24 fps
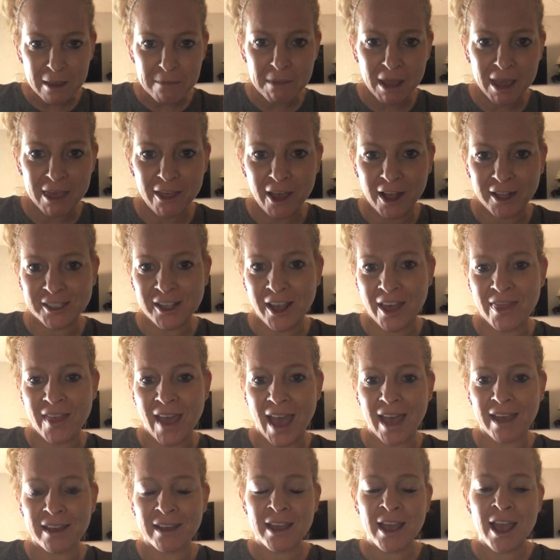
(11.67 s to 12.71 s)
my thoughts on
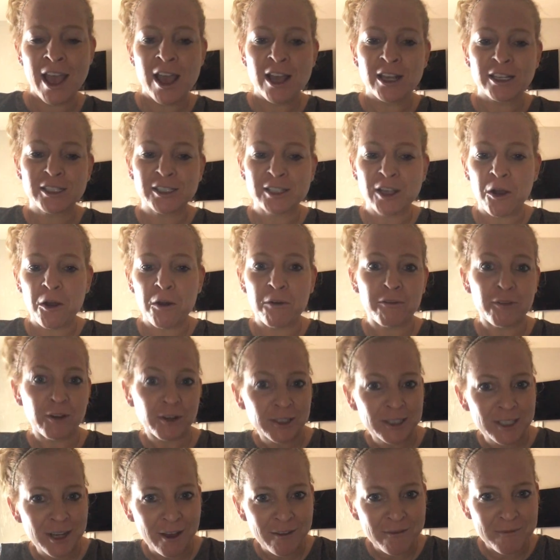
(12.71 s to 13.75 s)
that. So
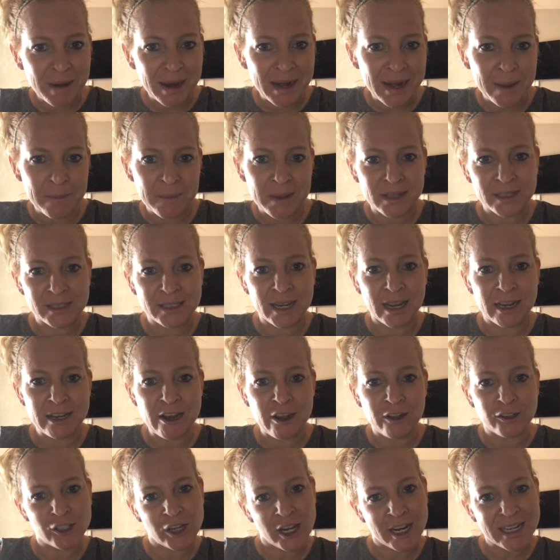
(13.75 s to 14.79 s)
first off, my name is
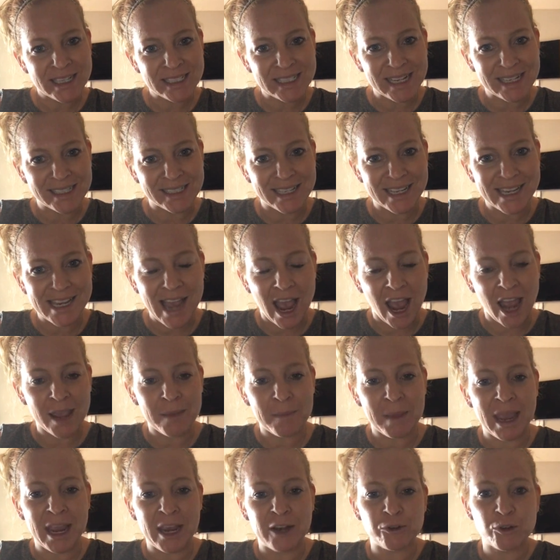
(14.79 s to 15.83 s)
Danielle Janisewski.
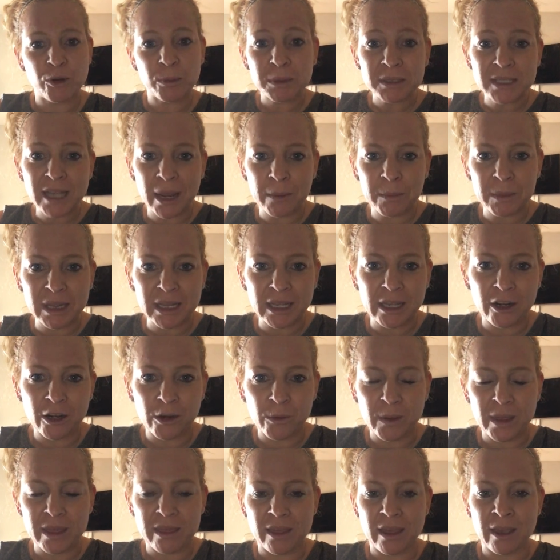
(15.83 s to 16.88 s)
I'm a triple diamond leader
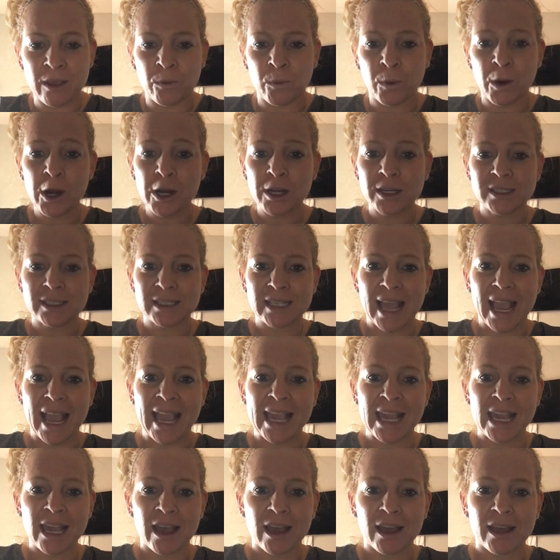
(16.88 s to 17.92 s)
with It Works,
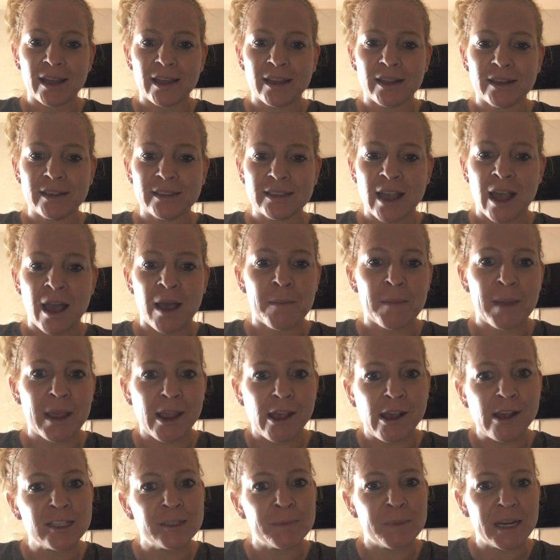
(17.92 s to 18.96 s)
and my
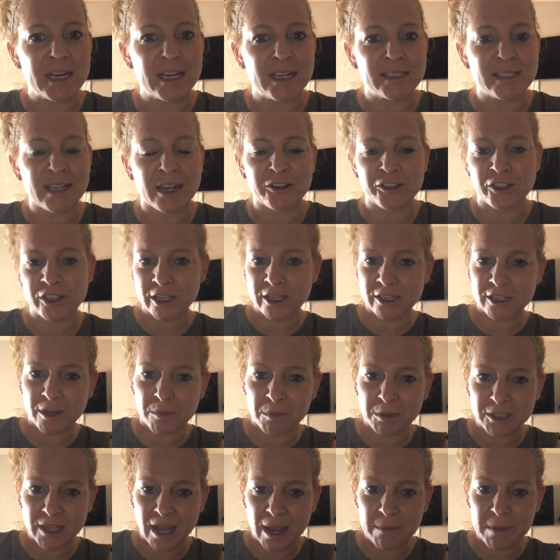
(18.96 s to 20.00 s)
husband is actually a
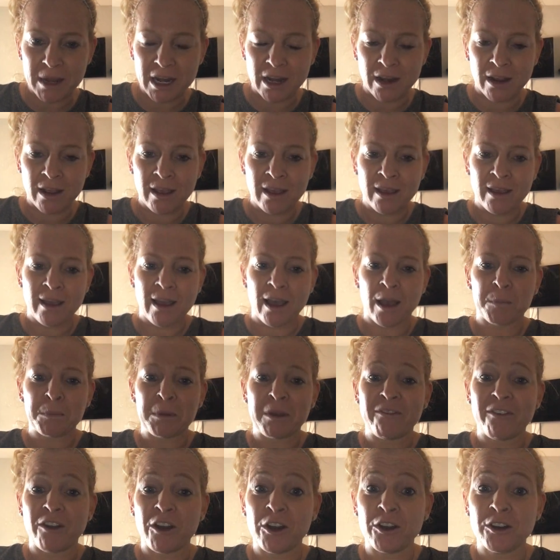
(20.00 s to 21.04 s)
double diamond. I've
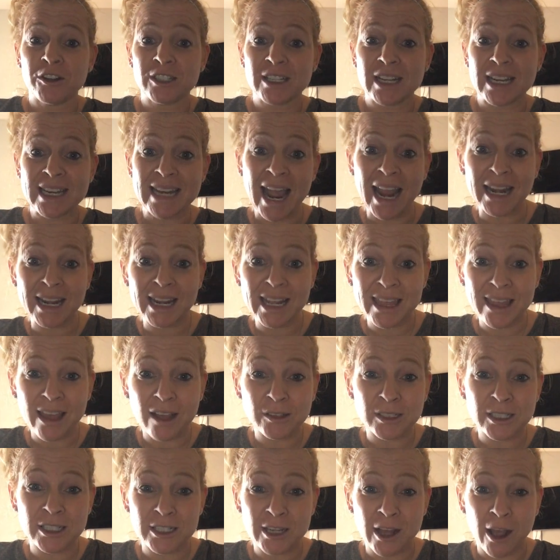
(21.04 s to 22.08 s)
earned
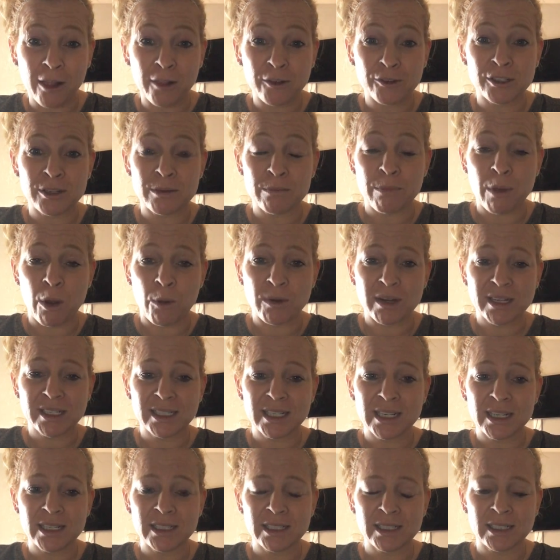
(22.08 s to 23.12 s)
$90,000 in
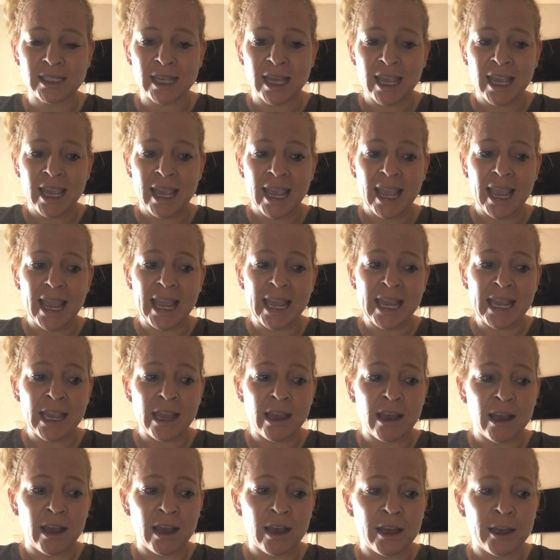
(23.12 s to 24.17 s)
bonuses,
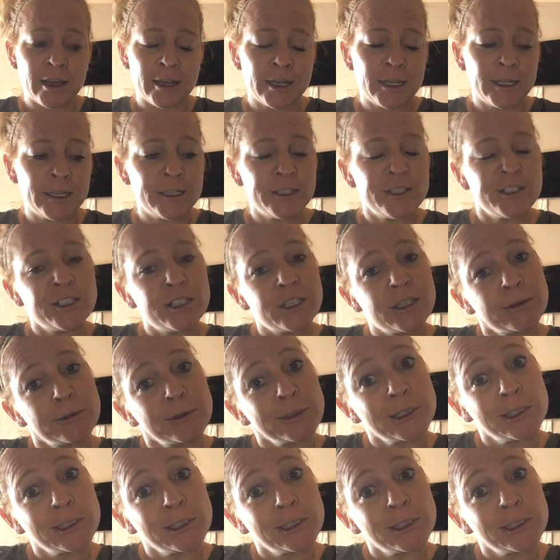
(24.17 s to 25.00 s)
and